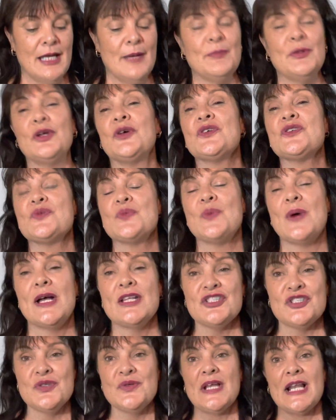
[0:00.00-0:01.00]
Because
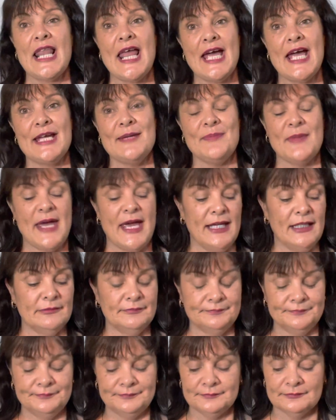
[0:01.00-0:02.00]
once you claim that,
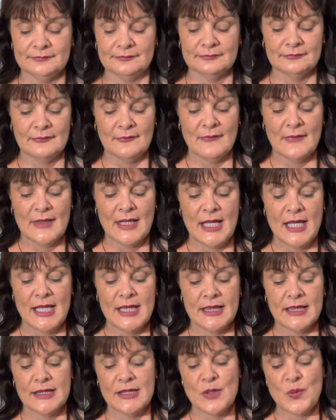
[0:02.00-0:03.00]

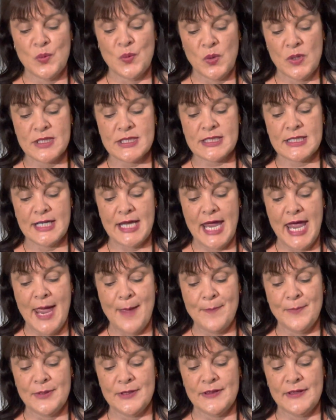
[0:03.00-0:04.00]
what's going to
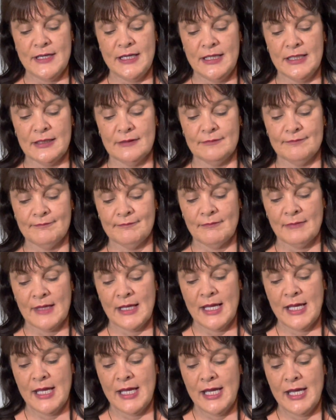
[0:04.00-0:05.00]
happen then?
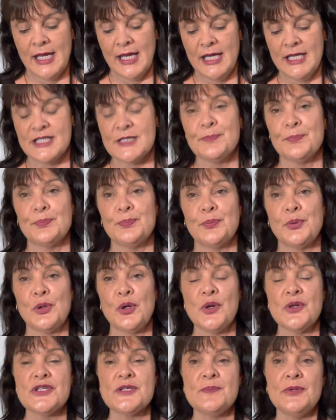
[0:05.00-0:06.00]
His
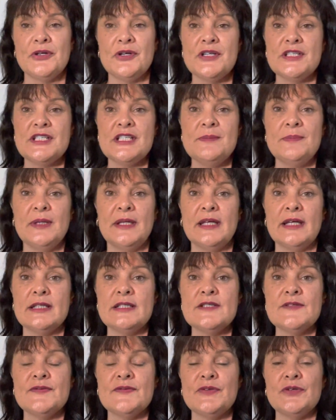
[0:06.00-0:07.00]
prosperity
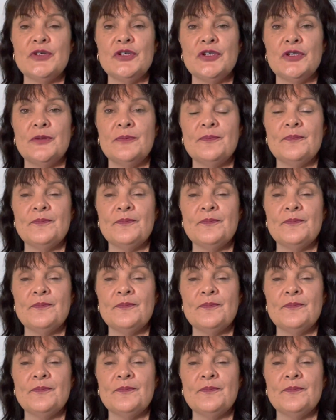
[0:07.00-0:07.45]
begins for you.